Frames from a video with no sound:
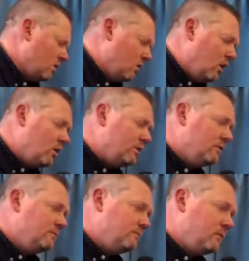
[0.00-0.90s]
God
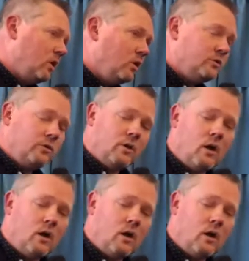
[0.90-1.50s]
looks at the